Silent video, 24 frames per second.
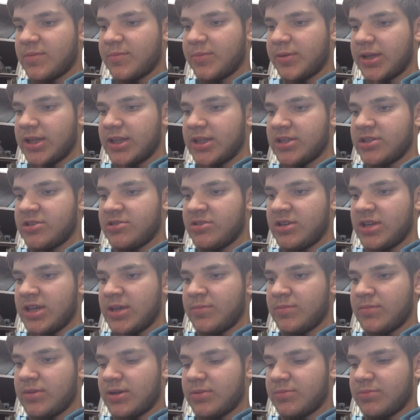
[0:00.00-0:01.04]
I'm playing this new
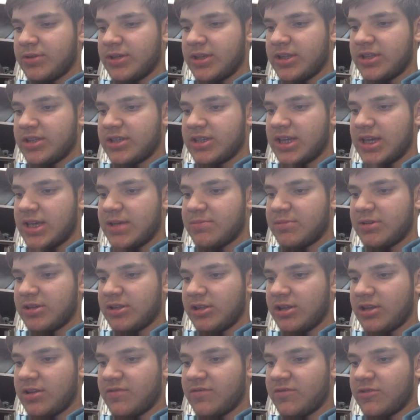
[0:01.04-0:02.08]
game. I'm playing this game I
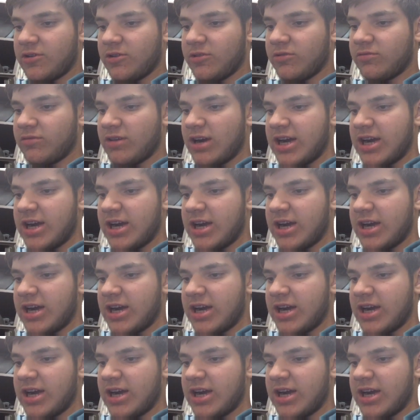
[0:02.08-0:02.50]
love called